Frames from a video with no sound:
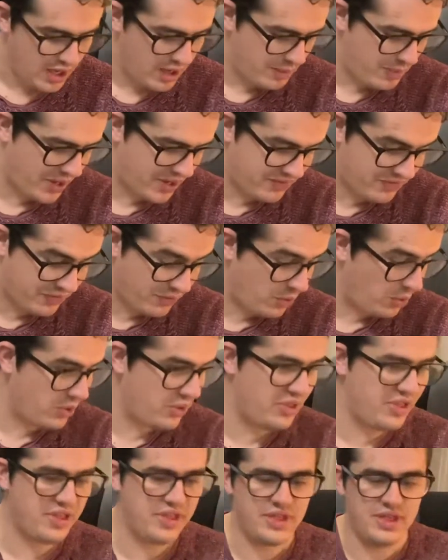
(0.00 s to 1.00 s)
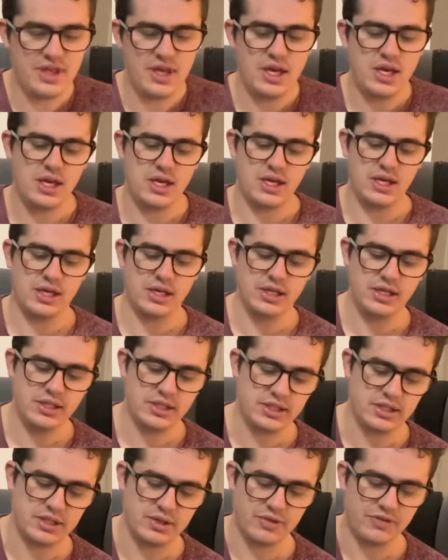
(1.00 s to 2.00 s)
But for
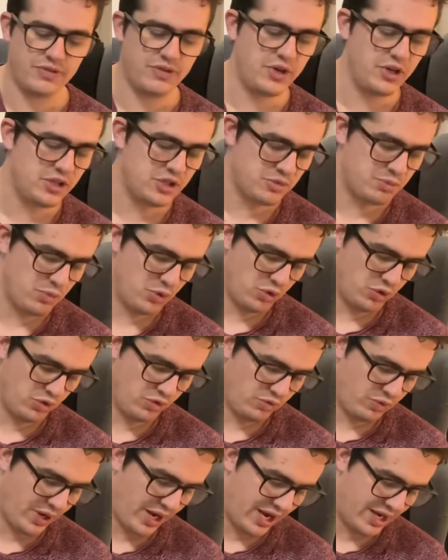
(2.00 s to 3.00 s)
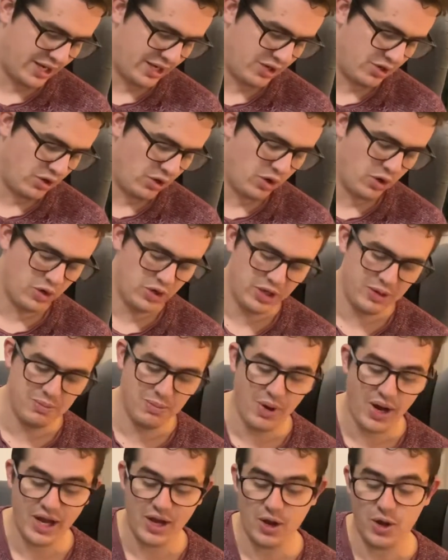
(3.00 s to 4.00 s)
this first move, we're adding not only
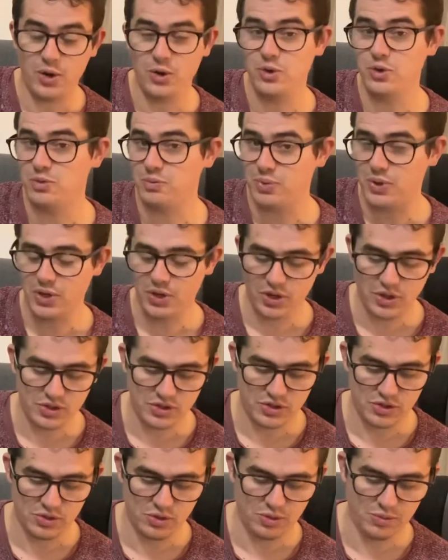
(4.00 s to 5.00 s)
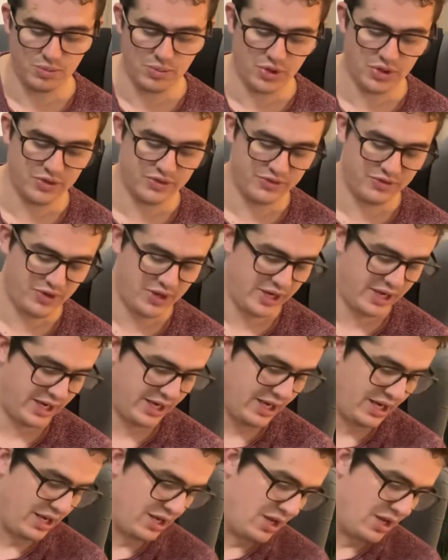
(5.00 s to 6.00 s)
my own personal modifier